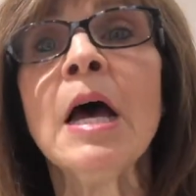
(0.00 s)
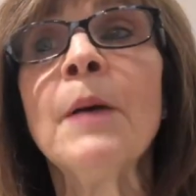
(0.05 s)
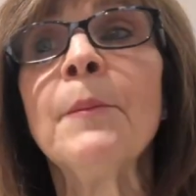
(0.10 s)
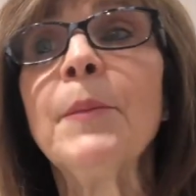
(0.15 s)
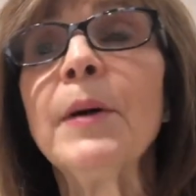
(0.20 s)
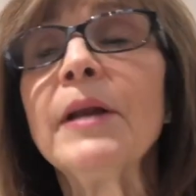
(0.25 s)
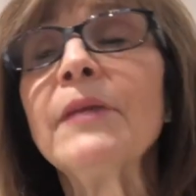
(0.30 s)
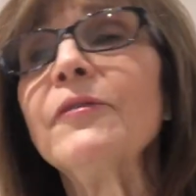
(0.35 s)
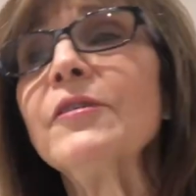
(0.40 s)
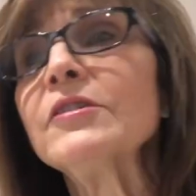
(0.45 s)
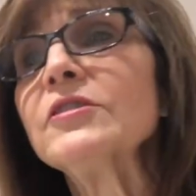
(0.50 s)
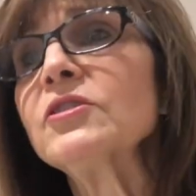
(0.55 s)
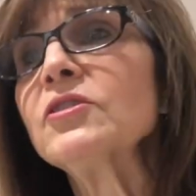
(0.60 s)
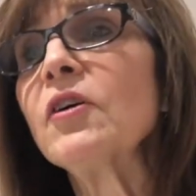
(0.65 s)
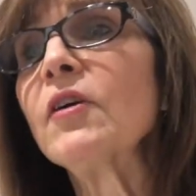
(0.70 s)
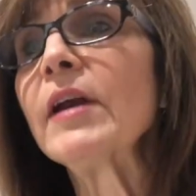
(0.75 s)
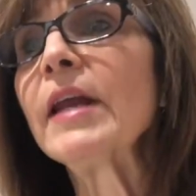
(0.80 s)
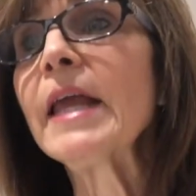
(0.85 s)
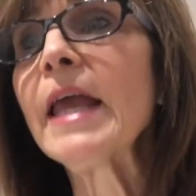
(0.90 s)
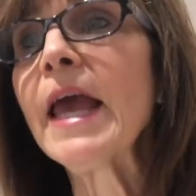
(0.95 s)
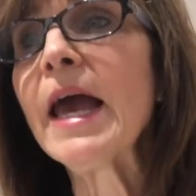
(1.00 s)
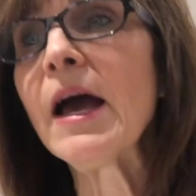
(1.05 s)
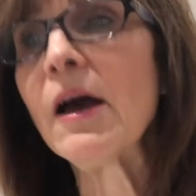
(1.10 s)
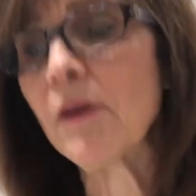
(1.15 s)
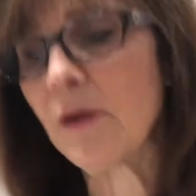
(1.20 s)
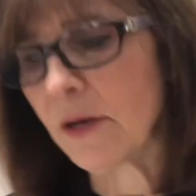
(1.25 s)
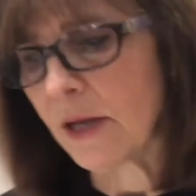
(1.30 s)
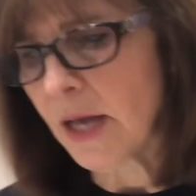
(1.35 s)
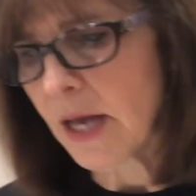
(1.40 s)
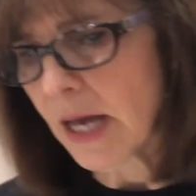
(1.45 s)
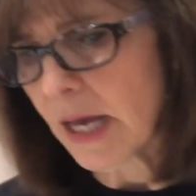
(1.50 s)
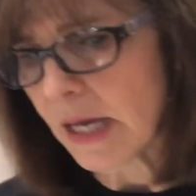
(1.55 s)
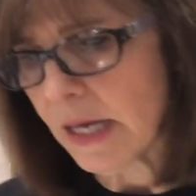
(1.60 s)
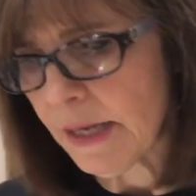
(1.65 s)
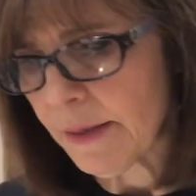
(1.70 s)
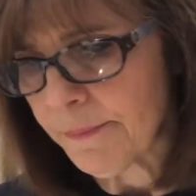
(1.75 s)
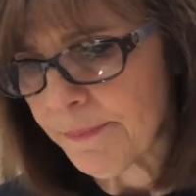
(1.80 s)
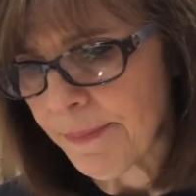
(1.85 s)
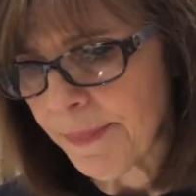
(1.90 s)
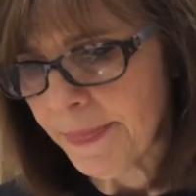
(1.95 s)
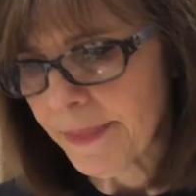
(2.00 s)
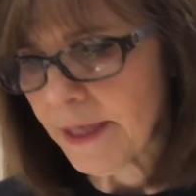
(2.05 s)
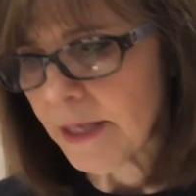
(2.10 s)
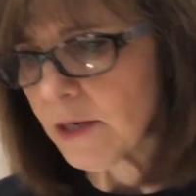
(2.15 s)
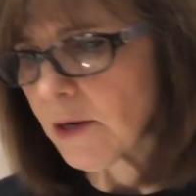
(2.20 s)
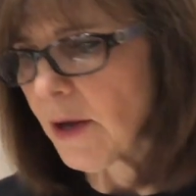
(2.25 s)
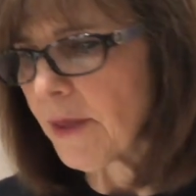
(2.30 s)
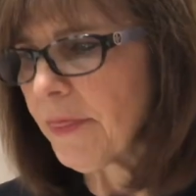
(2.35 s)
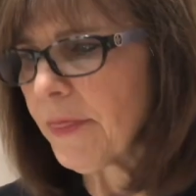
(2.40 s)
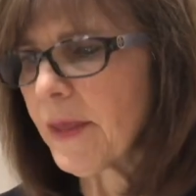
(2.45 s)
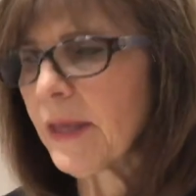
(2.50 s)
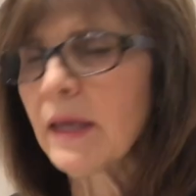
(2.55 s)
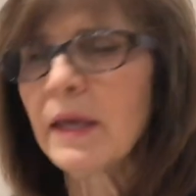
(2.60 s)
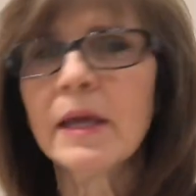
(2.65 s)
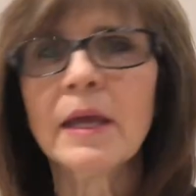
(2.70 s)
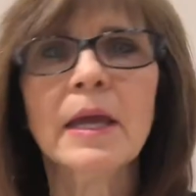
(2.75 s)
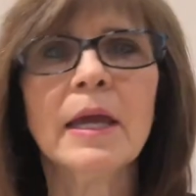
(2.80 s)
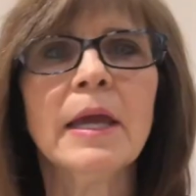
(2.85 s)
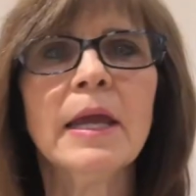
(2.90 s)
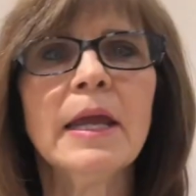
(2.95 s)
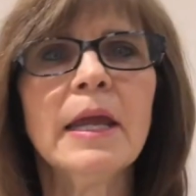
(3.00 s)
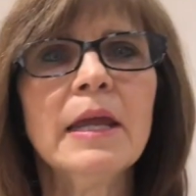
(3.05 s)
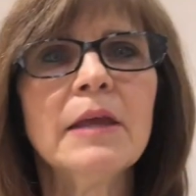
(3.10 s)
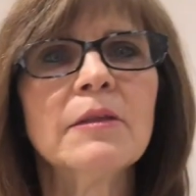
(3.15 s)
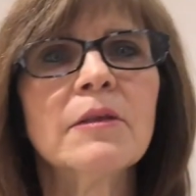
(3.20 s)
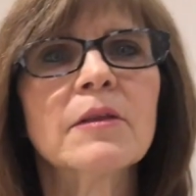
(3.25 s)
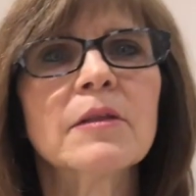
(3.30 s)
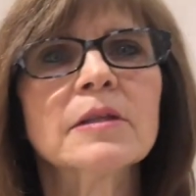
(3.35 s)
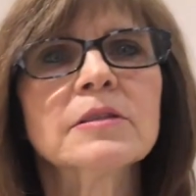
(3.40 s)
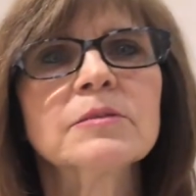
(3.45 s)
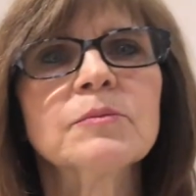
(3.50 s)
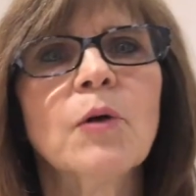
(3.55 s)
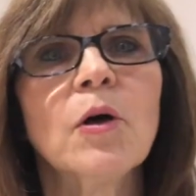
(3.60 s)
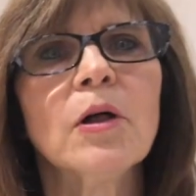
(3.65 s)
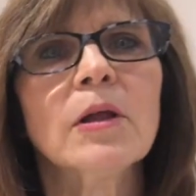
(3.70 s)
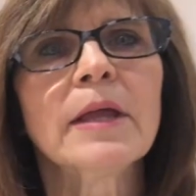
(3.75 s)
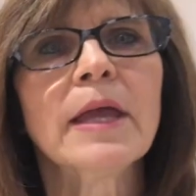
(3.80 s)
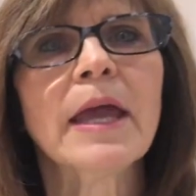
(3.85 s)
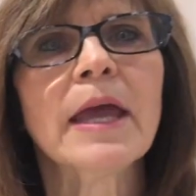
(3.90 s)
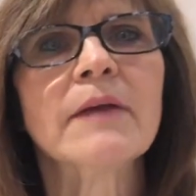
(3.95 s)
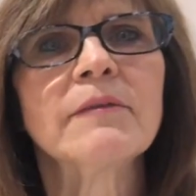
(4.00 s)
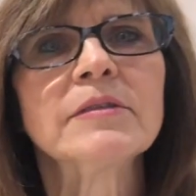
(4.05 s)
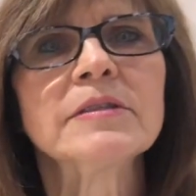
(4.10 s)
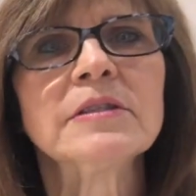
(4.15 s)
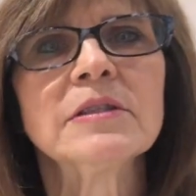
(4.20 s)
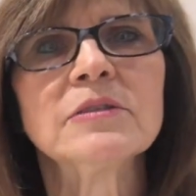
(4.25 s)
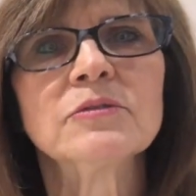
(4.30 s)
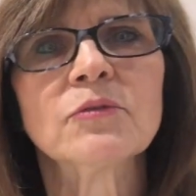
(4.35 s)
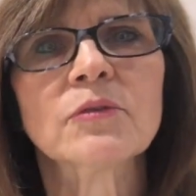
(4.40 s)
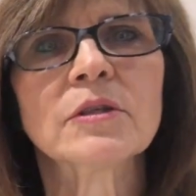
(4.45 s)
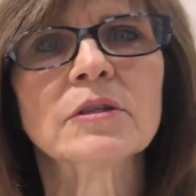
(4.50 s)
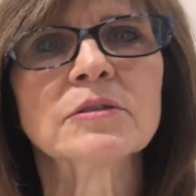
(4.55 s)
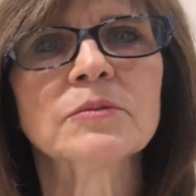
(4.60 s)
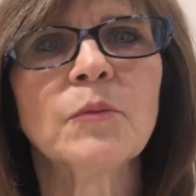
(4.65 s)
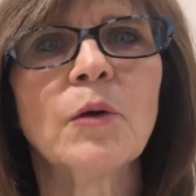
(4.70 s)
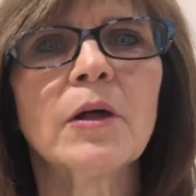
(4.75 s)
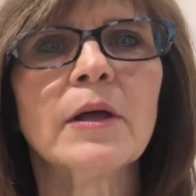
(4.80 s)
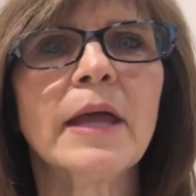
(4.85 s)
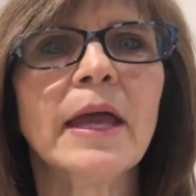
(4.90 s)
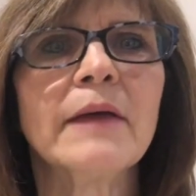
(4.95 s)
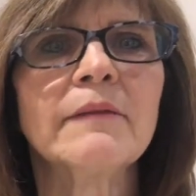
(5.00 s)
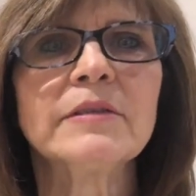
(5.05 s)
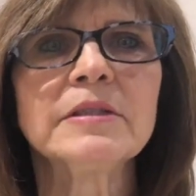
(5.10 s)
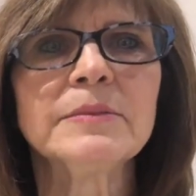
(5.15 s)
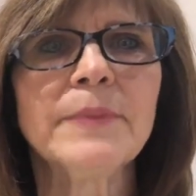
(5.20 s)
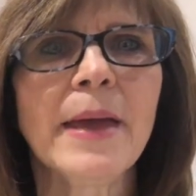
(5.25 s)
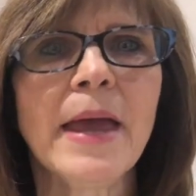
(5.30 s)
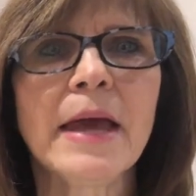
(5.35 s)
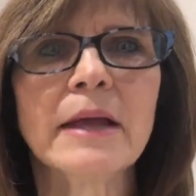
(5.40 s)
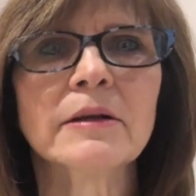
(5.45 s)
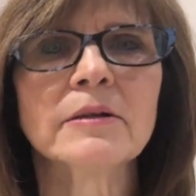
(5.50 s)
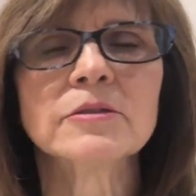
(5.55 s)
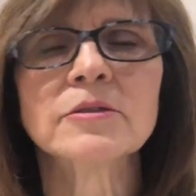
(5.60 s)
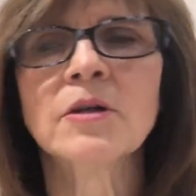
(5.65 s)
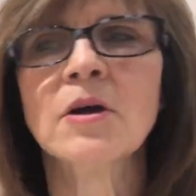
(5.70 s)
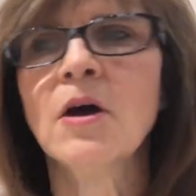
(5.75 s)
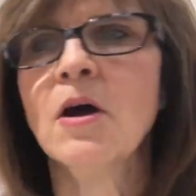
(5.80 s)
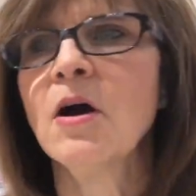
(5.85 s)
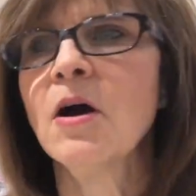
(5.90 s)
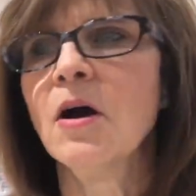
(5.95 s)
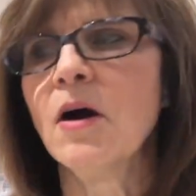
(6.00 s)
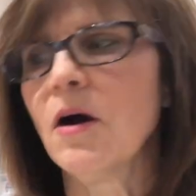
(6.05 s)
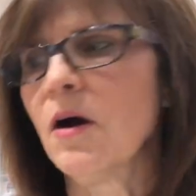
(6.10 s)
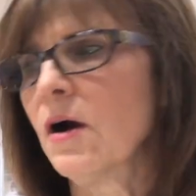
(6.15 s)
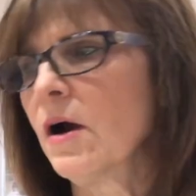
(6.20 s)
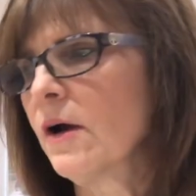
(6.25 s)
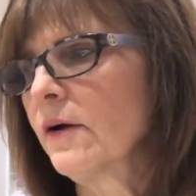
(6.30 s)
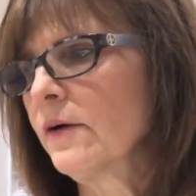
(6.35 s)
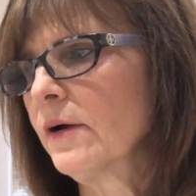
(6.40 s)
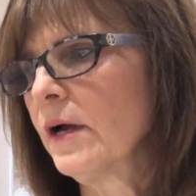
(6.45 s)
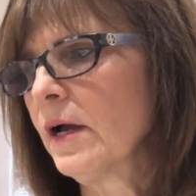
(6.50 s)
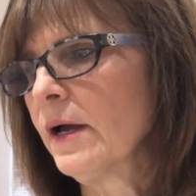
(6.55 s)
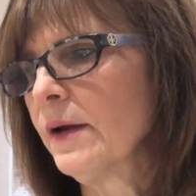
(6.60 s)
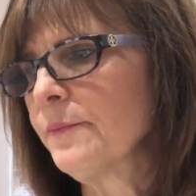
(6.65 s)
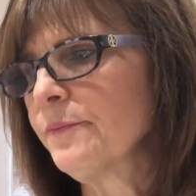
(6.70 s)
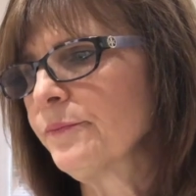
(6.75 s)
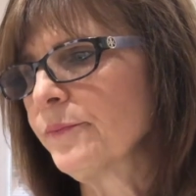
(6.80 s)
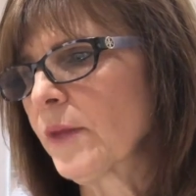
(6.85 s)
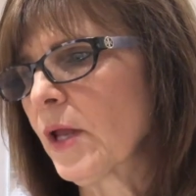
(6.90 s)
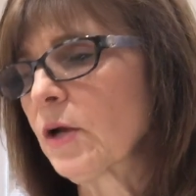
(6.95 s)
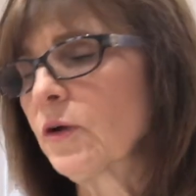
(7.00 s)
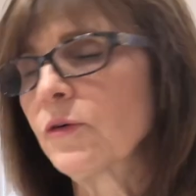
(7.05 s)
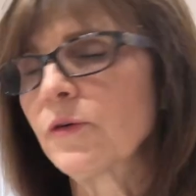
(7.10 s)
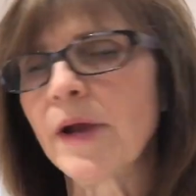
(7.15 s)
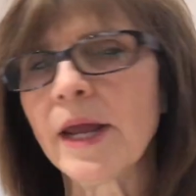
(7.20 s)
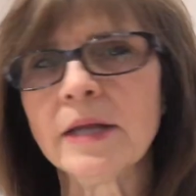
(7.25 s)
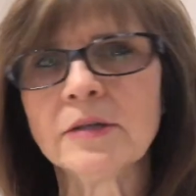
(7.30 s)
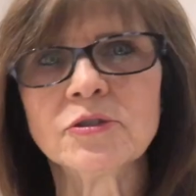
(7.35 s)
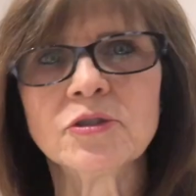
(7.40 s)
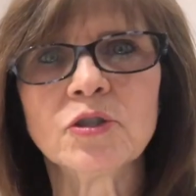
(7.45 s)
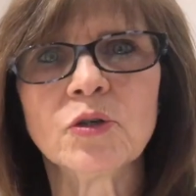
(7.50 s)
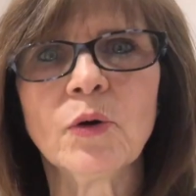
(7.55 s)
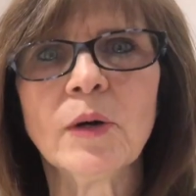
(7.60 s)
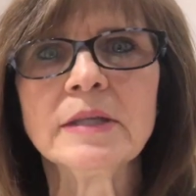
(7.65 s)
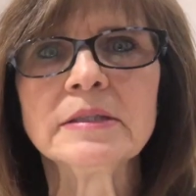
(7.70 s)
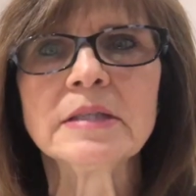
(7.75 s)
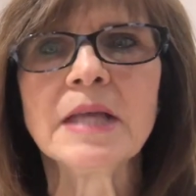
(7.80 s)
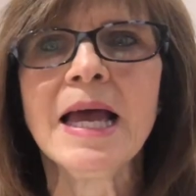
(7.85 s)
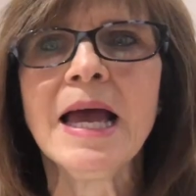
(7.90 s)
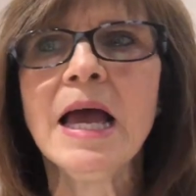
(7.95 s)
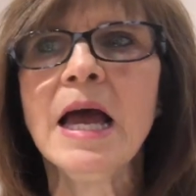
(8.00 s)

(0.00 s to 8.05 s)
But if you're starting out, um, you know, I think either the small canvases or the small canvas panels are um, a great choice.